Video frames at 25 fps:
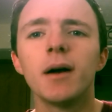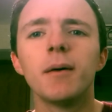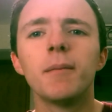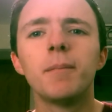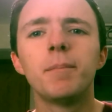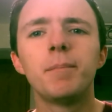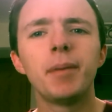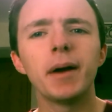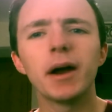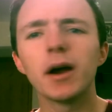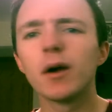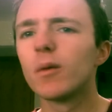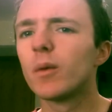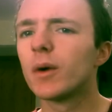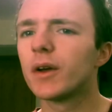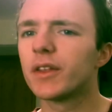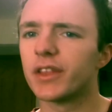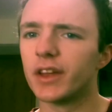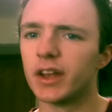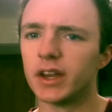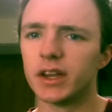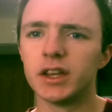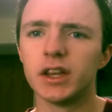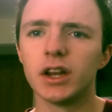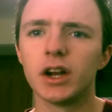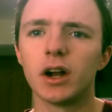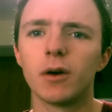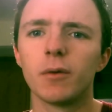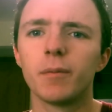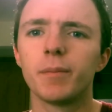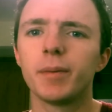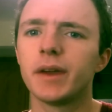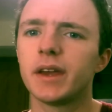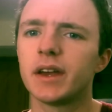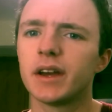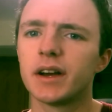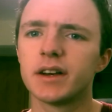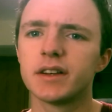bear with it, you know,
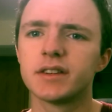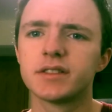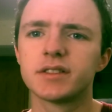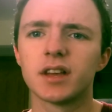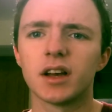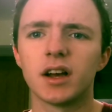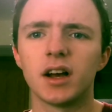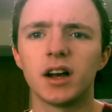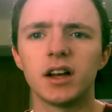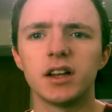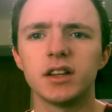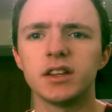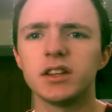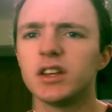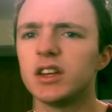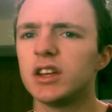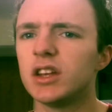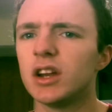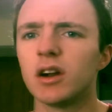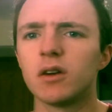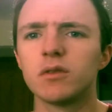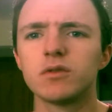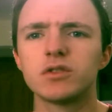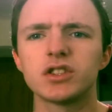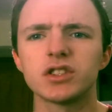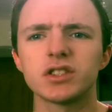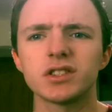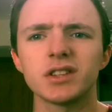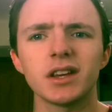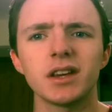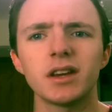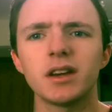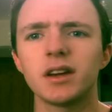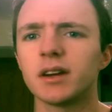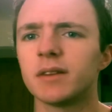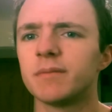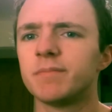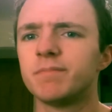because, you know, just
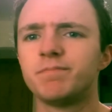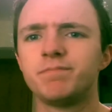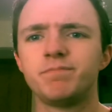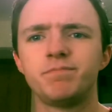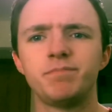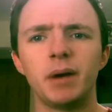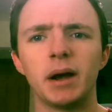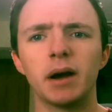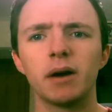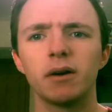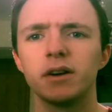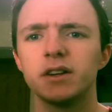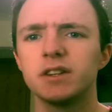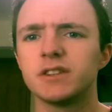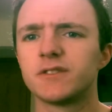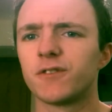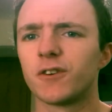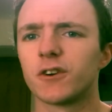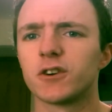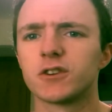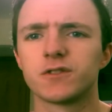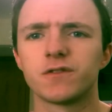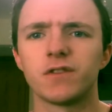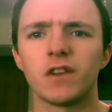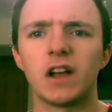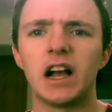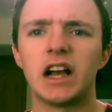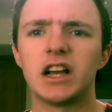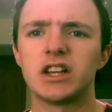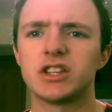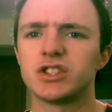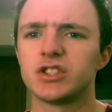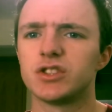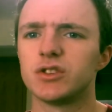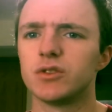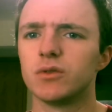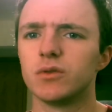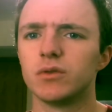like Barry's first Flash
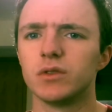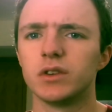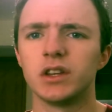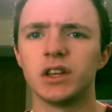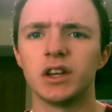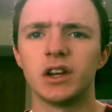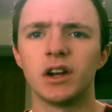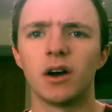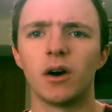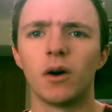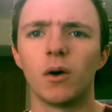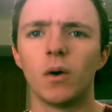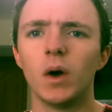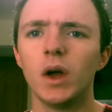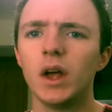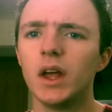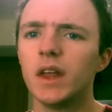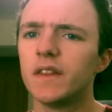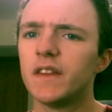suit, you know,